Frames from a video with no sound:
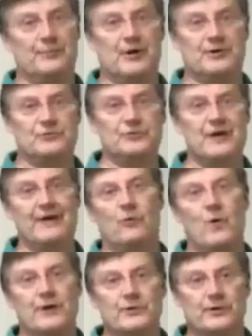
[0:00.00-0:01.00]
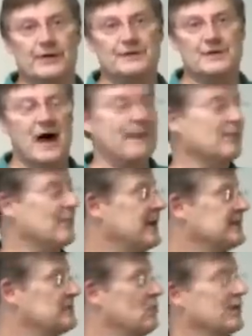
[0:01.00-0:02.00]
because you never want your keys
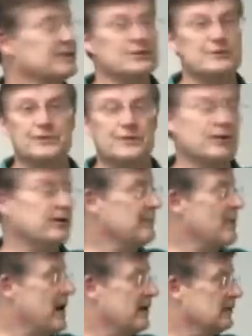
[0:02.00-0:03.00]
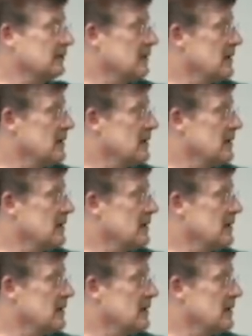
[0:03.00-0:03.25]
compromised, so what is your security model?